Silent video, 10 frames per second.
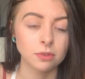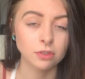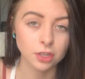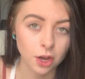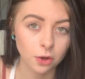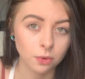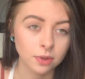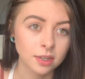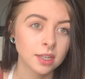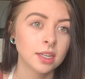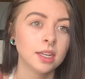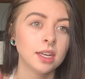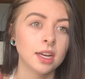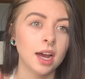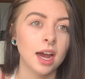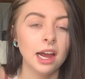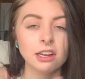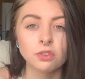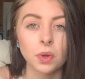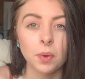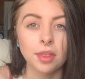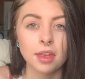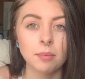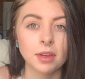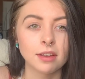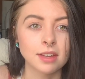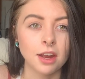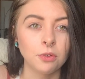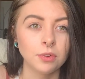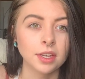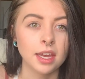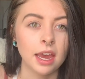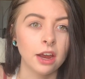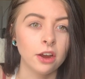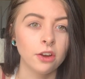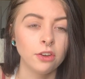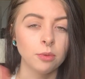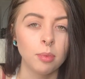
So I just went with it because I don't really care.